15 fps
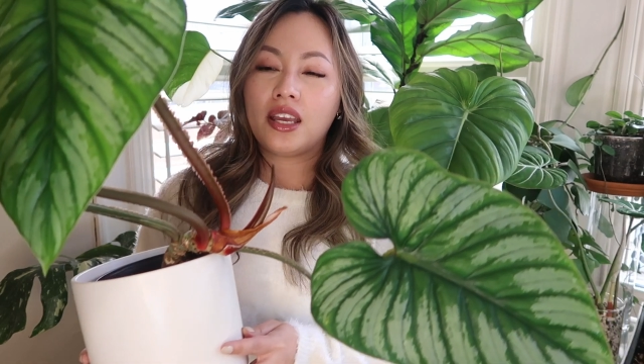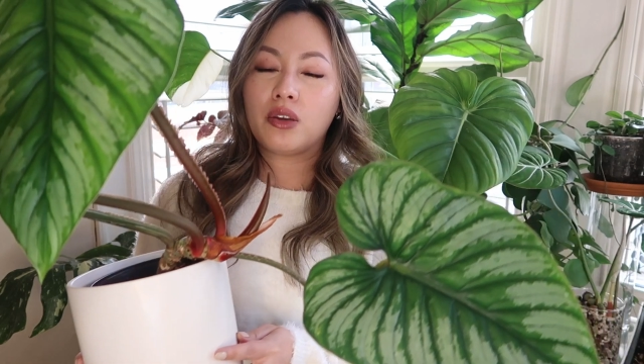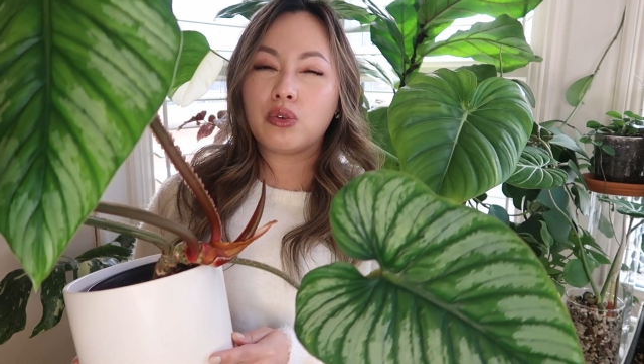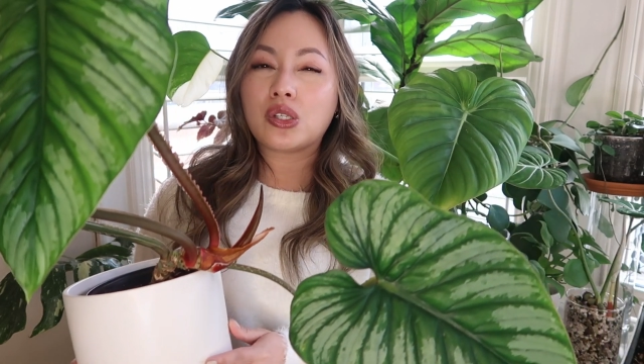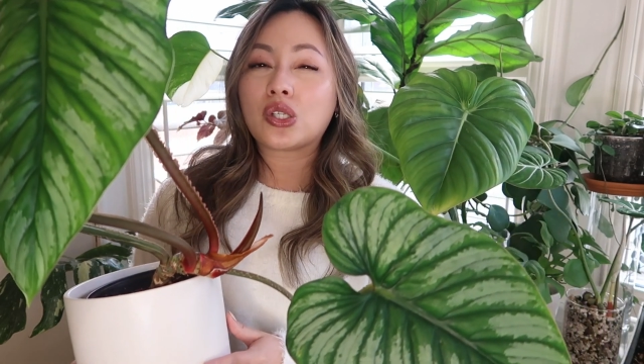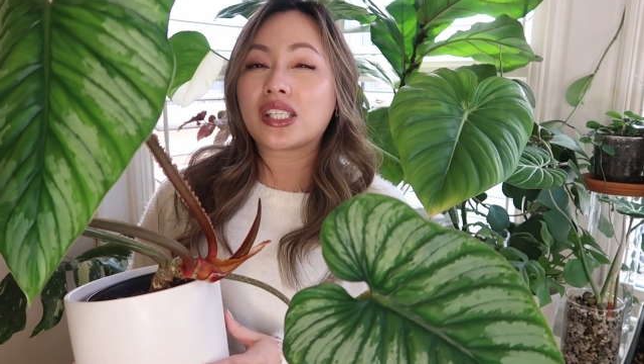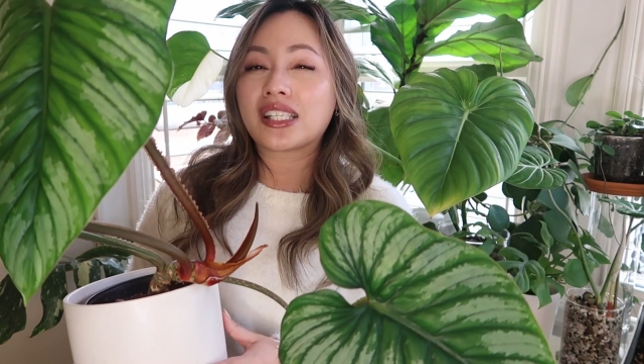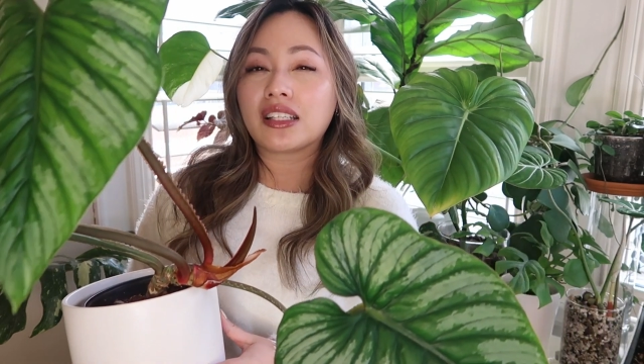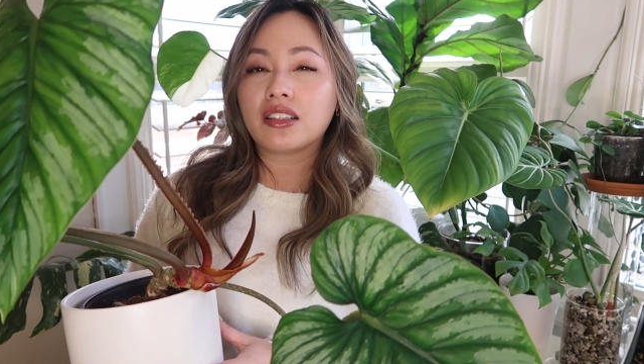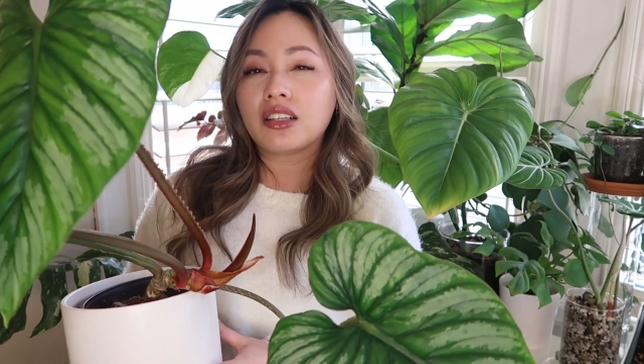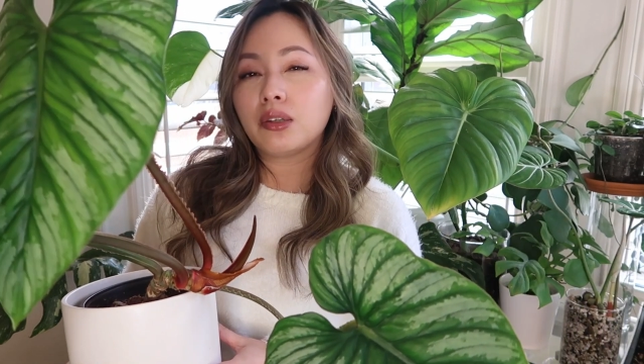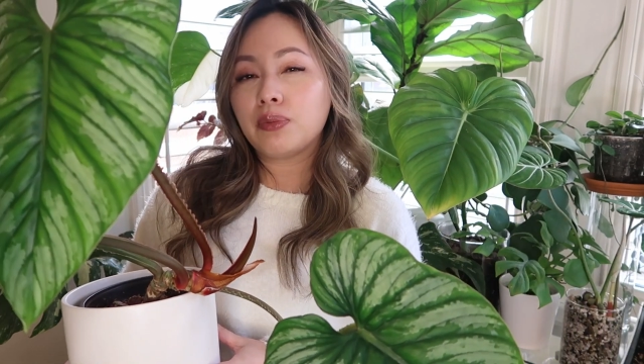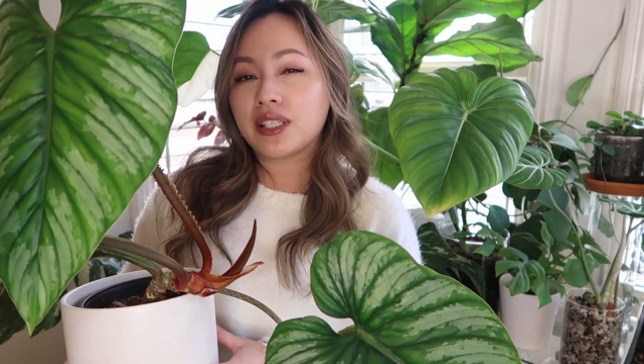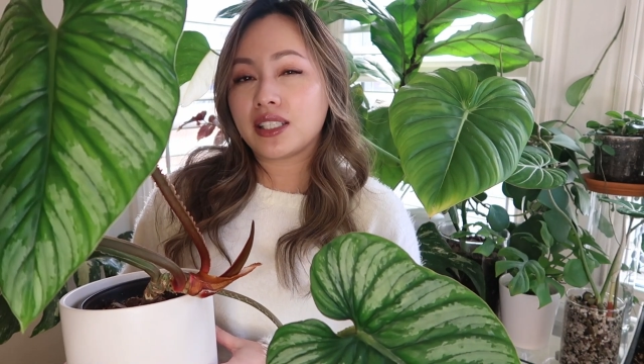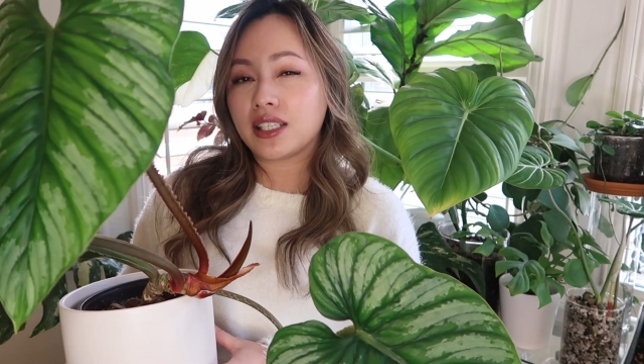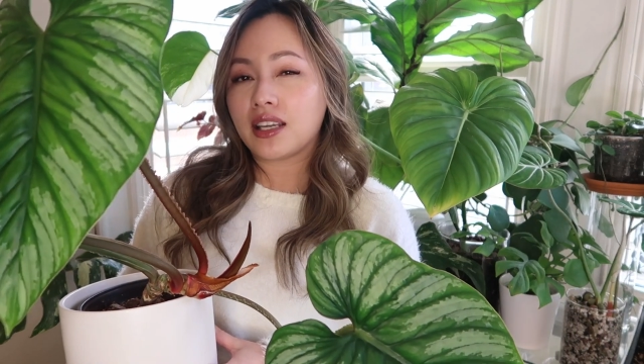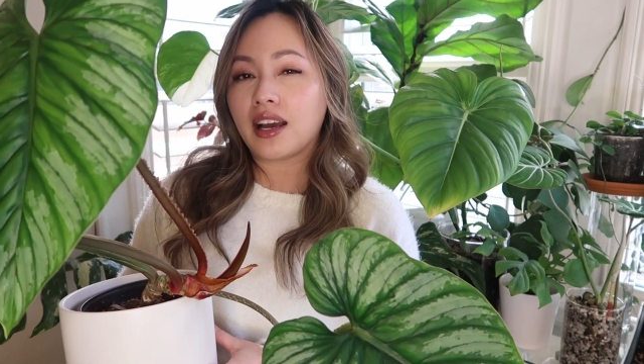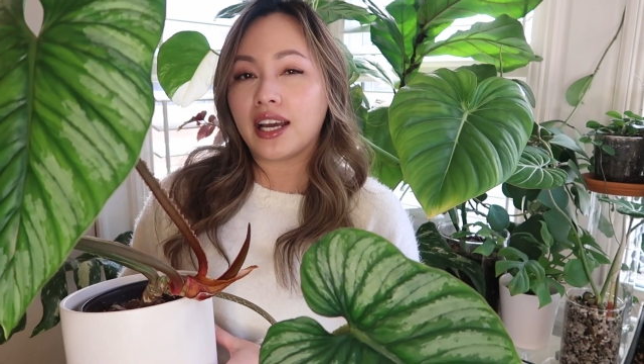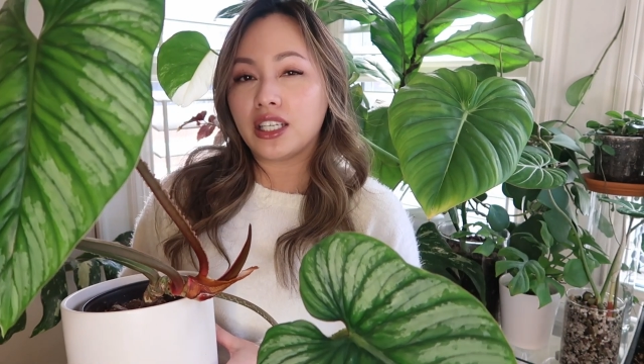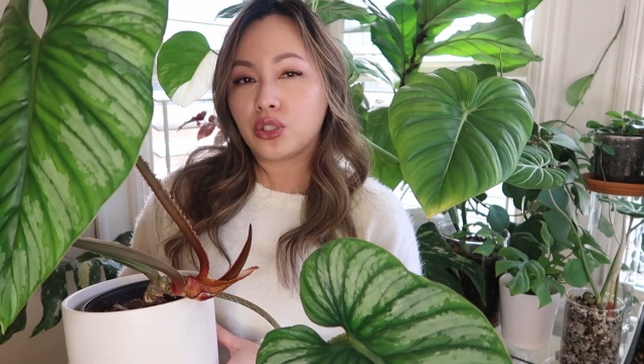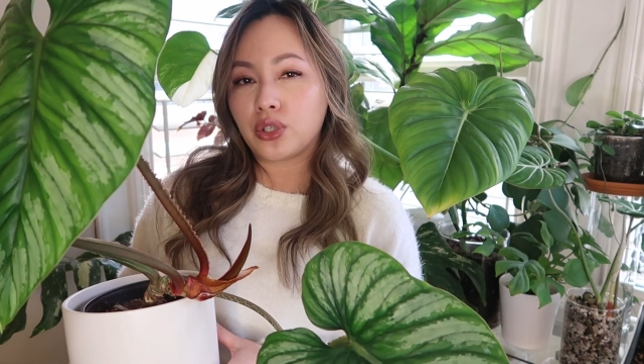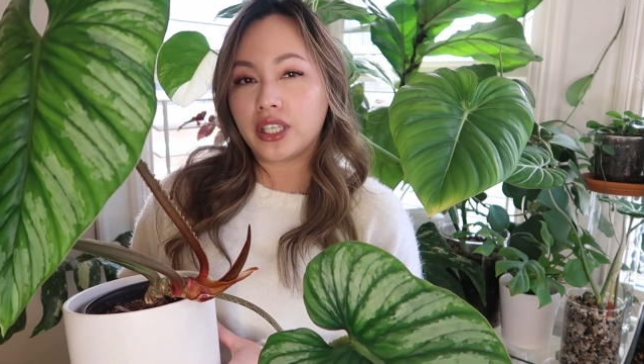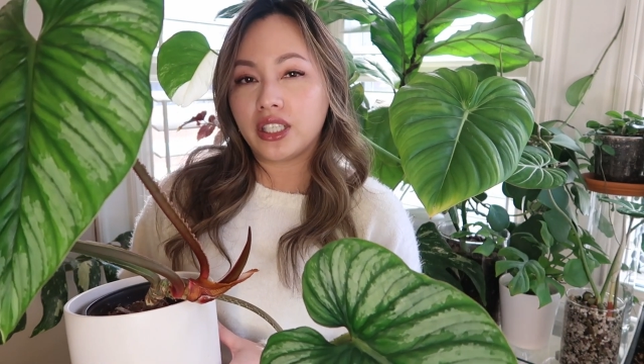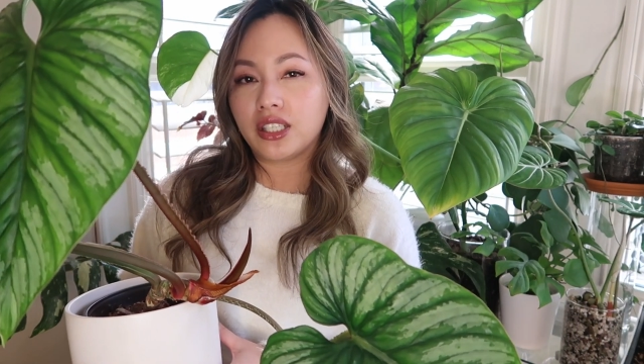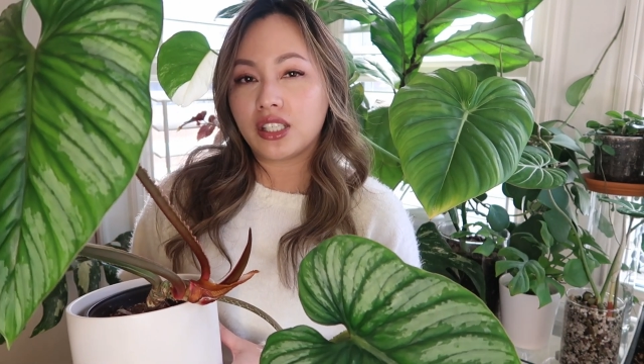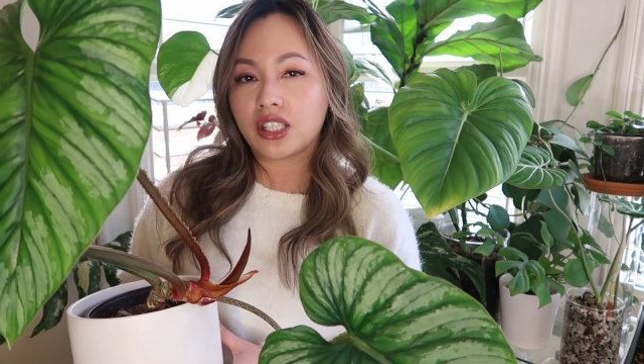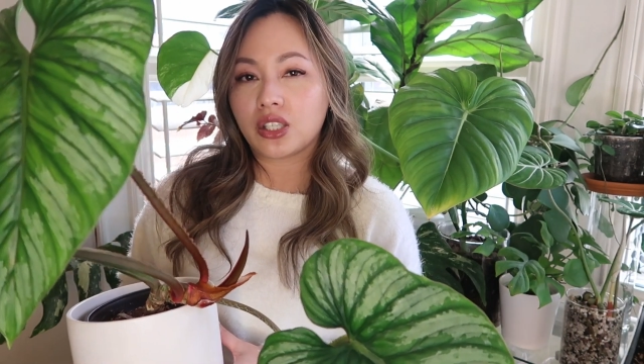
It was just a little bit dehydrated,